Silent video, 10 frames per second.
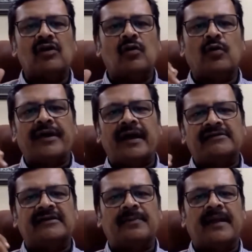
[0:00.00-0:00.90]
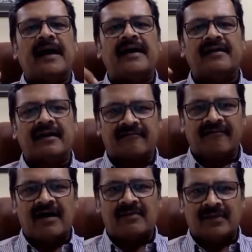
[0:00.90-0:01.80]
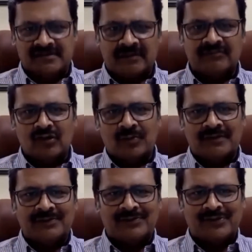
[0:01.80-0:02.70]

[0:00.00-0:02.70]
Nokia supplier requirements. I'm sure, but it's